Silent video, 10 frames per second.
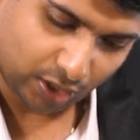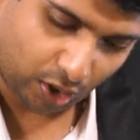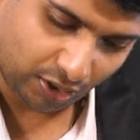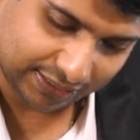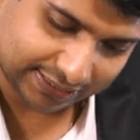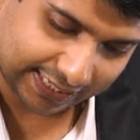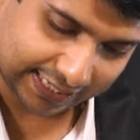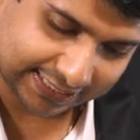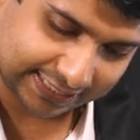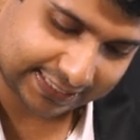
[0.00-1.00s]
On
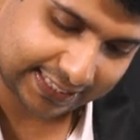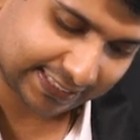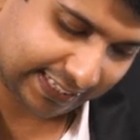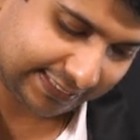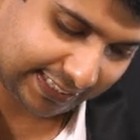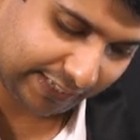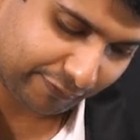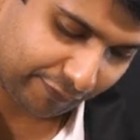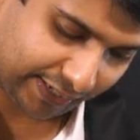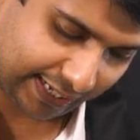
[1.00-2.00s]
sales consideration exceeding
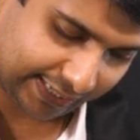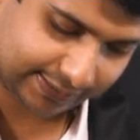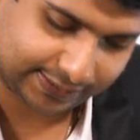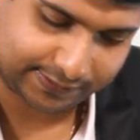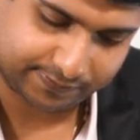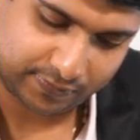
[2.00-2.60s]
50 lakhs,